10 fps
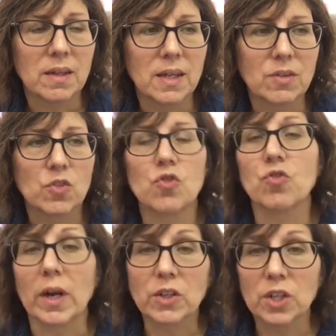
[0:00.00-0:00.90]

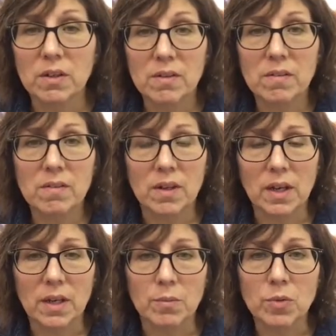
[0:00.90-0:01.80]
stretches
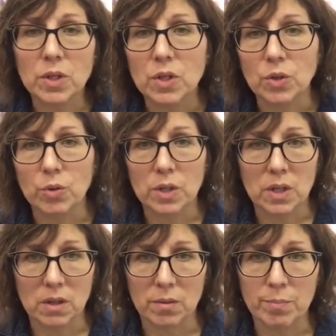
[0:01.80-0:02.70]
to the degree
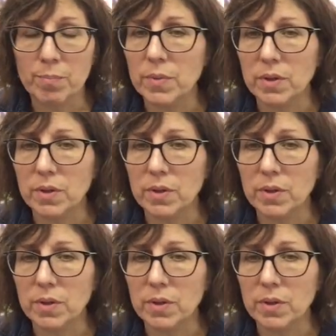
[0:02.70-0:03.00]
that the